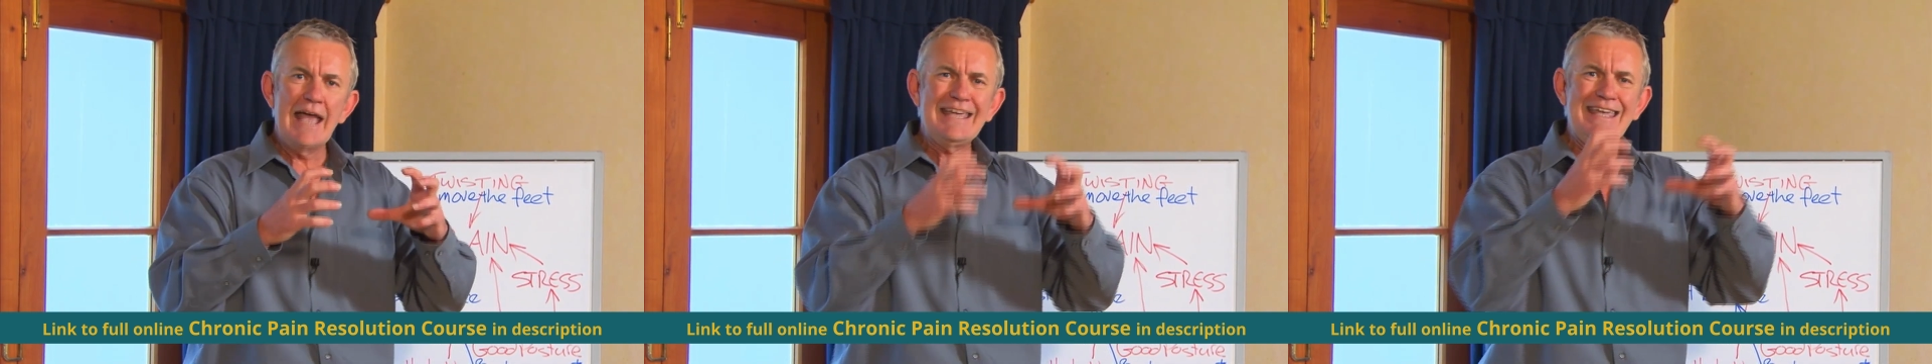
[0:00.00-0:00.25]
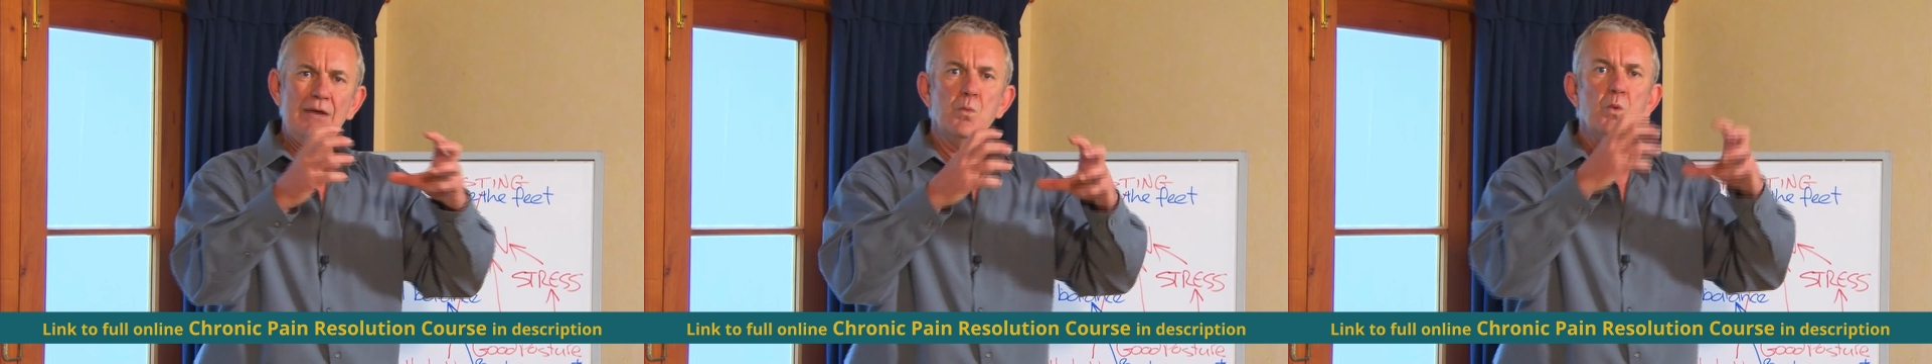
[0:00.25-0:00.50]

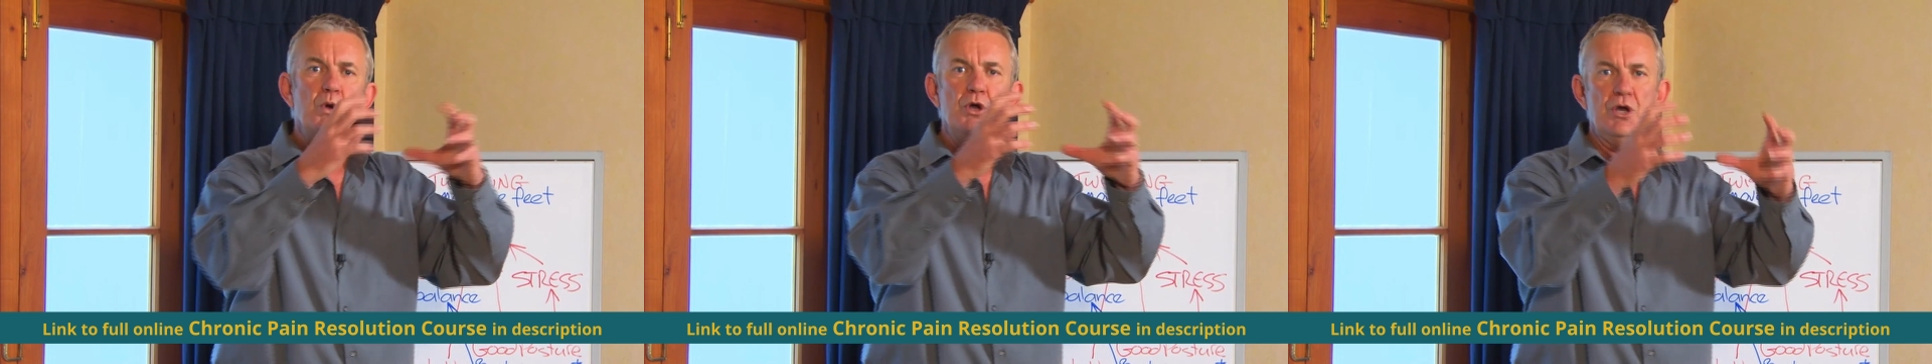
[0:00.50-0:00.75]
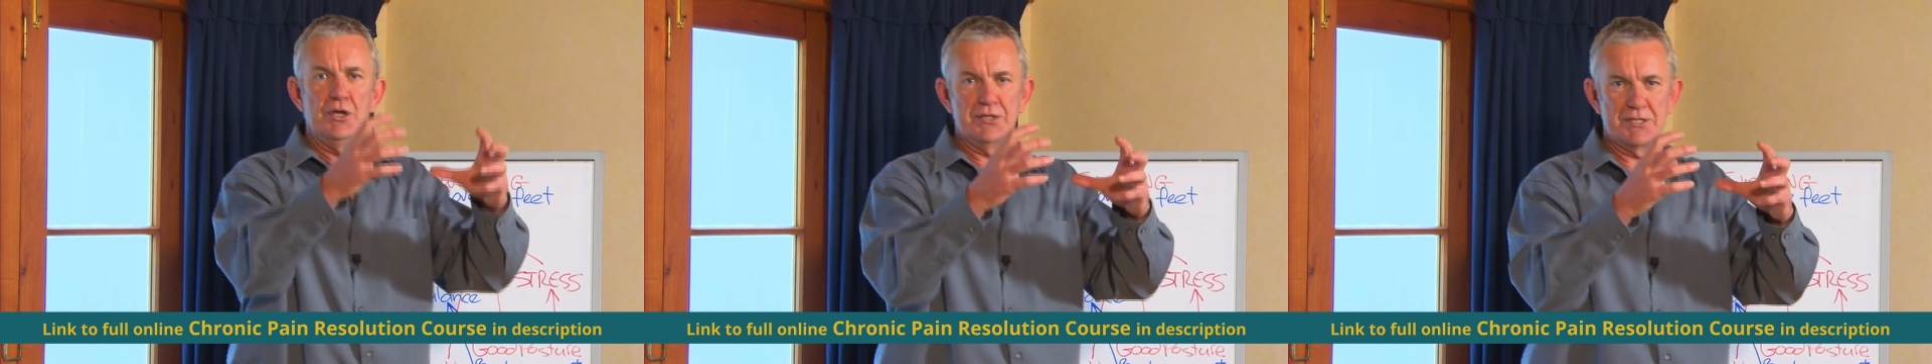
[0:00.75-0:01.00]
get
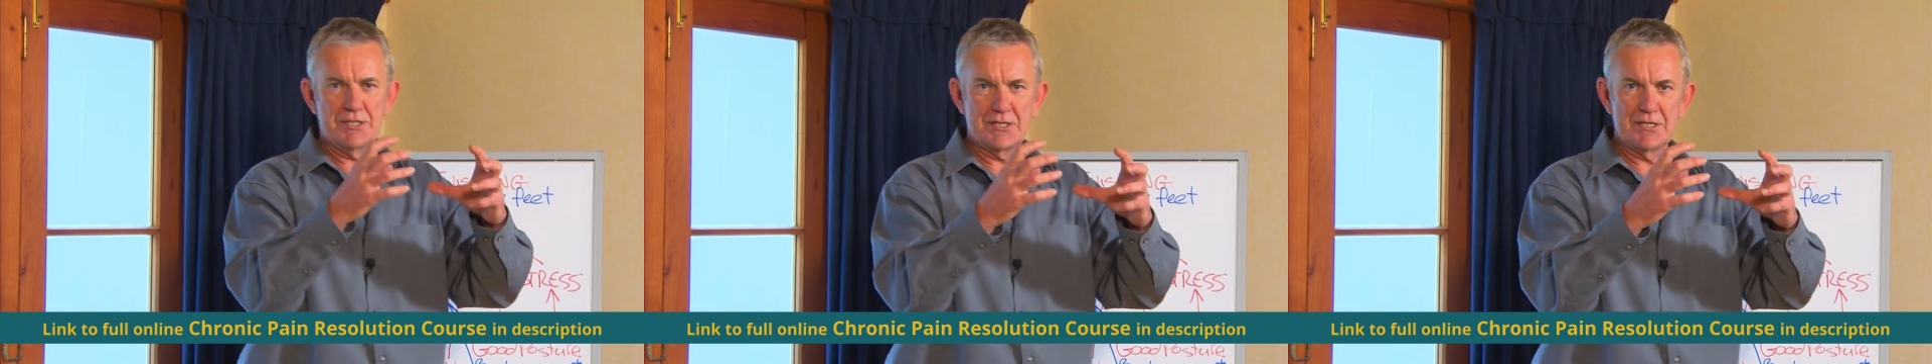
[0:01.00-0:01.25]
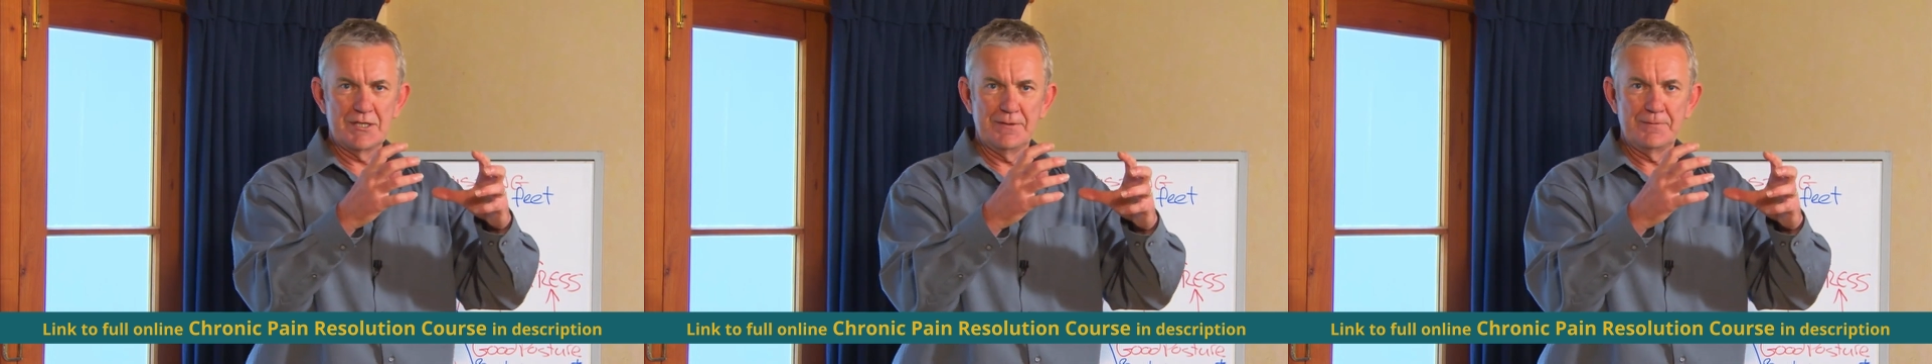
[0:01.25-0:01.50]

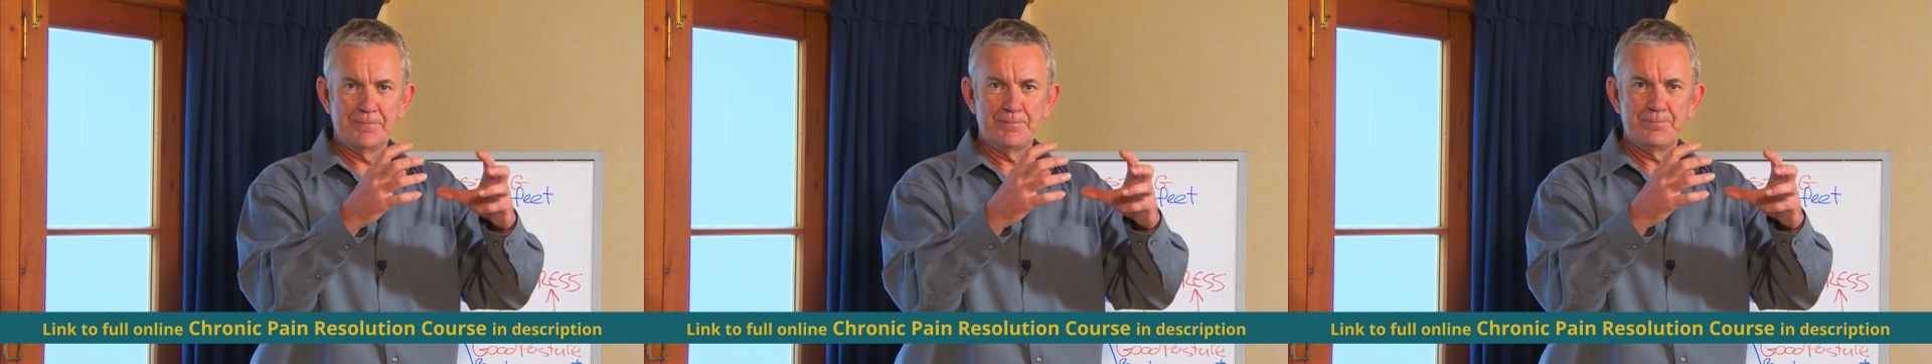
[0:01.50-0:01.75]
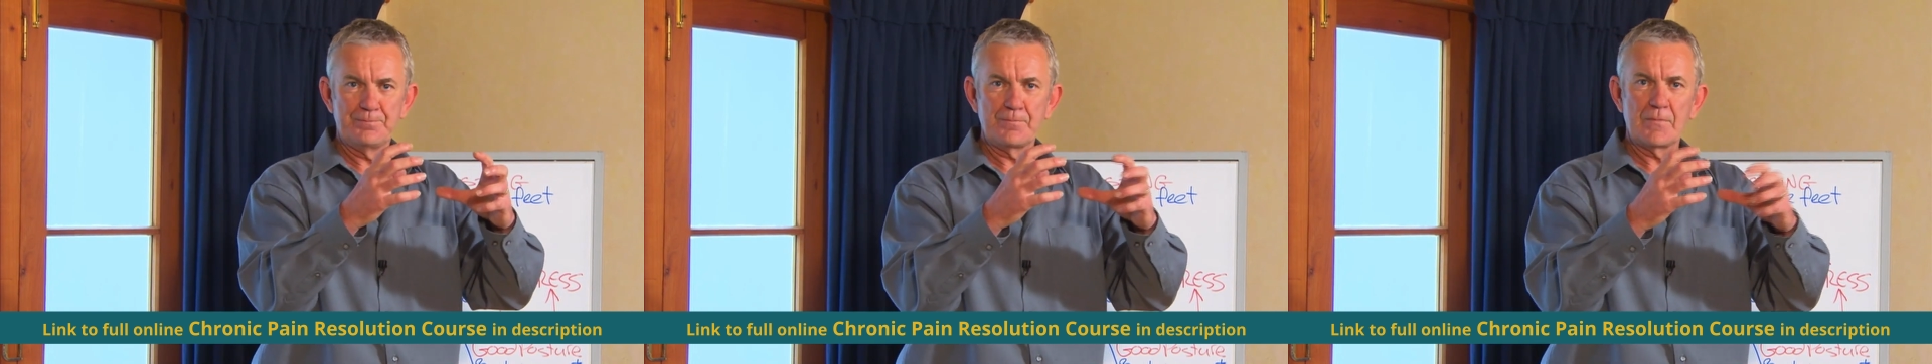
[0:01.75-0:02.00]
worse.
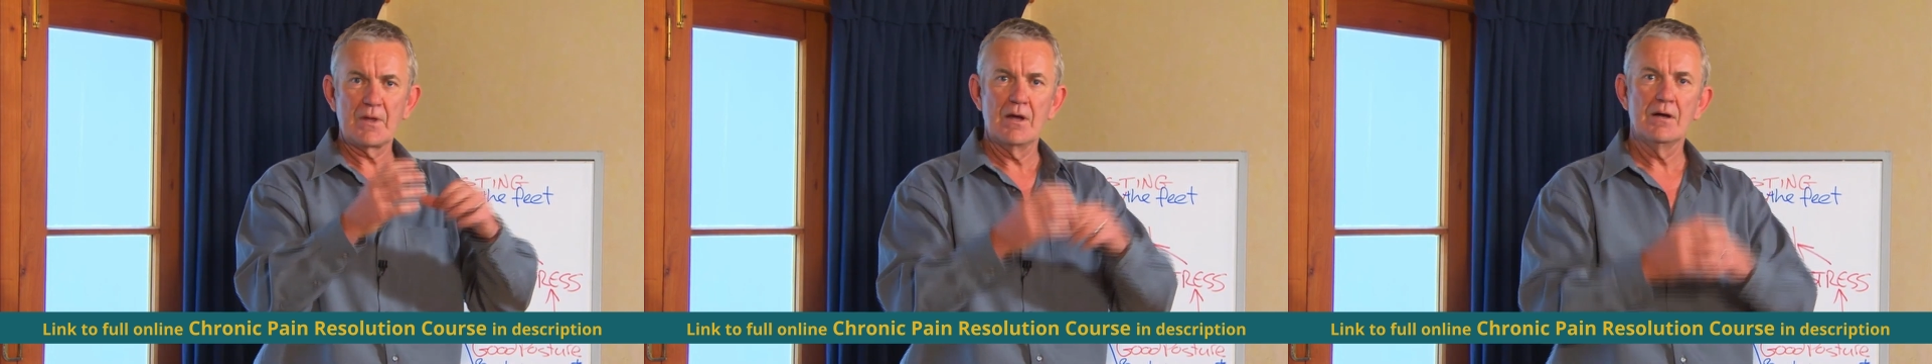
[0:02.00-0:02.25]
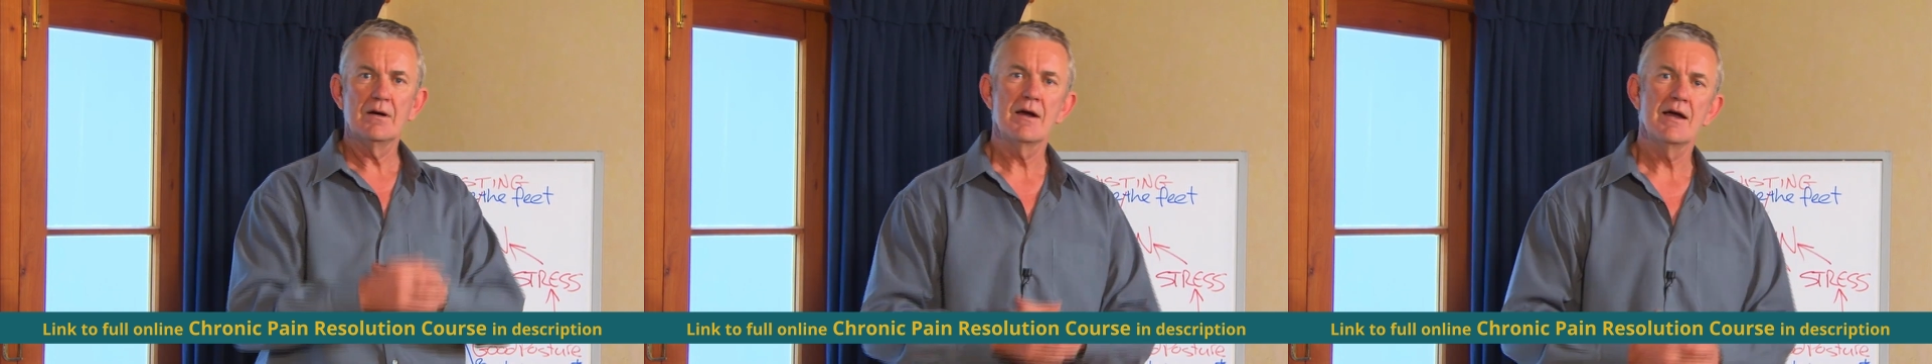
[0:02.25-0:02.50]

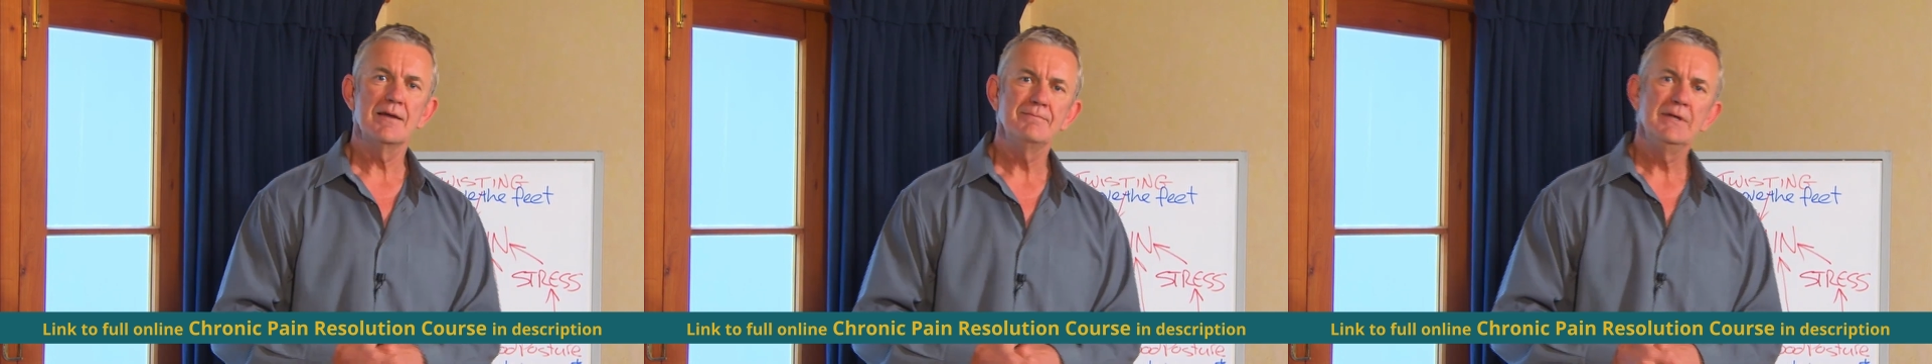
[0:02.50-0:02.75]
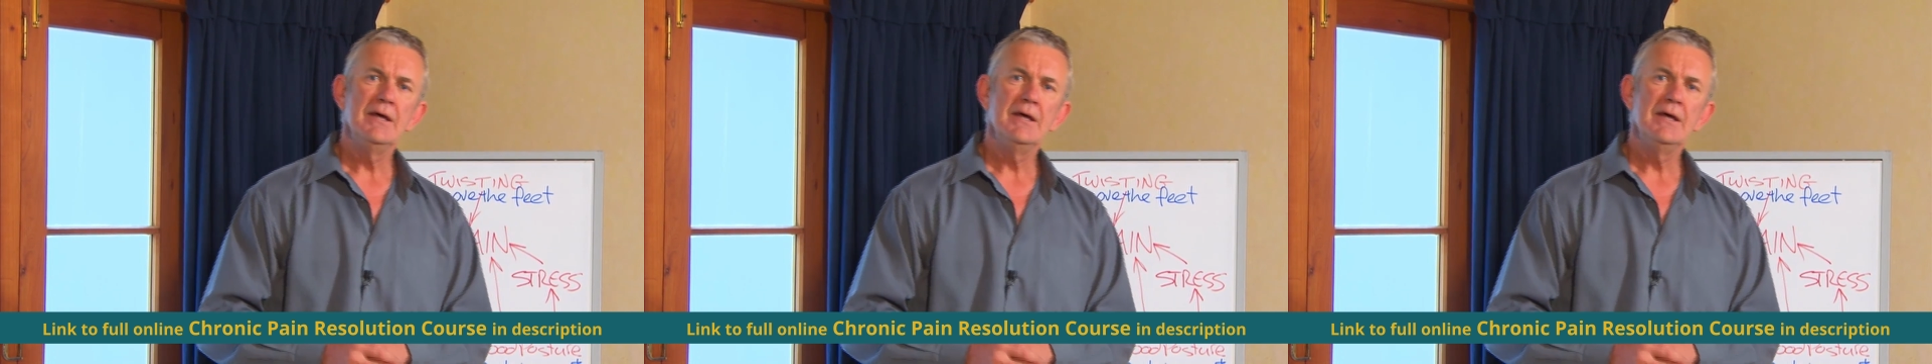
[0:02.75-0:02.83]
All right?